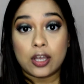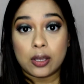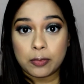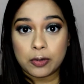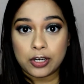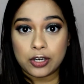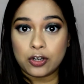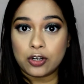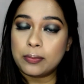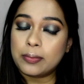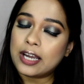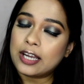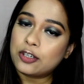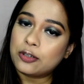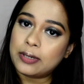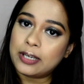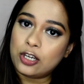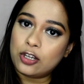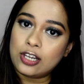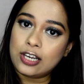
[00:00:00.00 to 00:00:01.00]
I'm gonna go back to
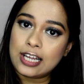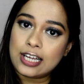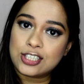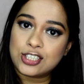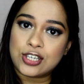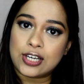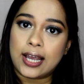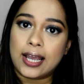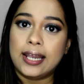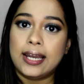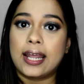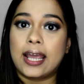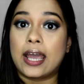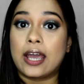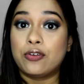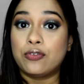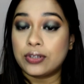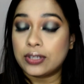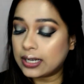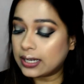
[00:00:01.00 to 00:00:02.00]
my lower lash line,
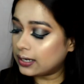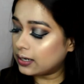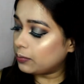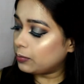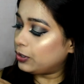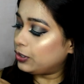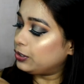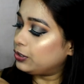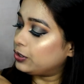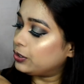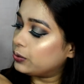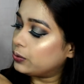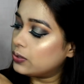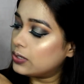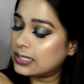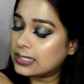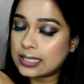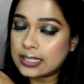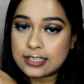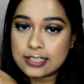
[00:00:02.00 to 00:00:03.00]
and for that I'm going to
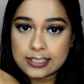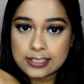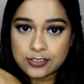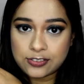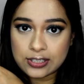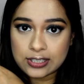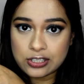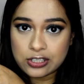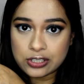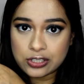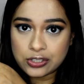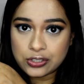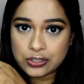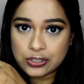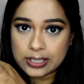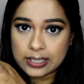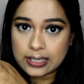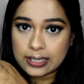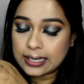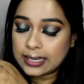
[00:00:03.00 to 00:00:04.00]
use this transition
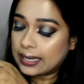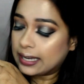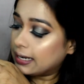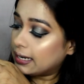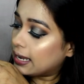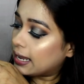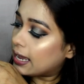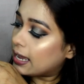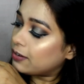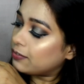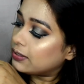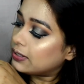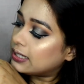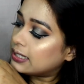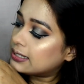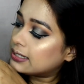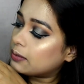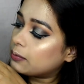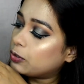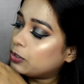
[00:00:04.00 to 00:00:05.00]
shade again, and with
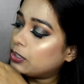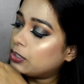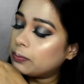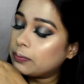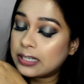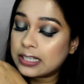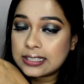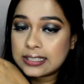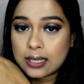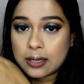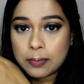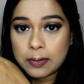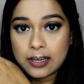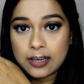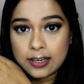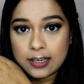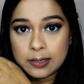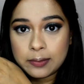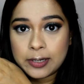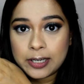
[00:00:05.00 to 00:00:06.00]
this I'm going to mix up a
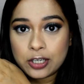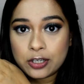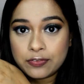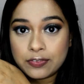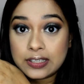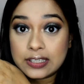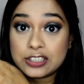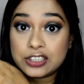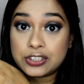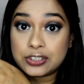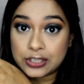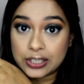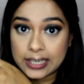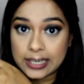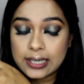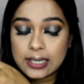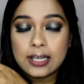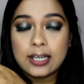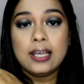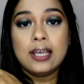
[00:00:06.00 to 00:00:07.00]
little bit of this
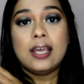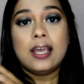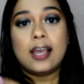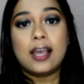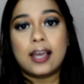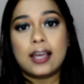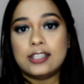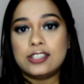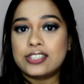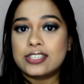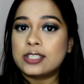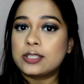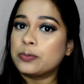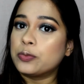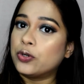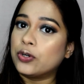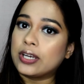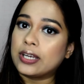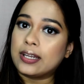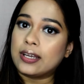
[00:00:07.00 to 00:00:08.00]
shade and just
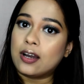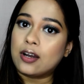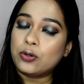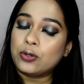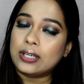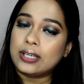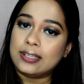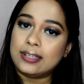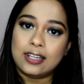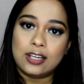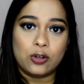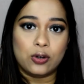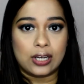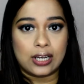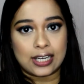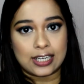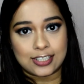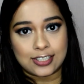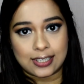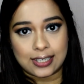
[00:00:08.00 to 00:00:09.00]
smoke it out in the lower
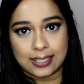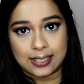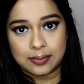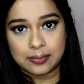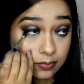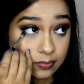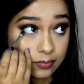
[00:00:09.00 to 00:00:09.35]
lash line.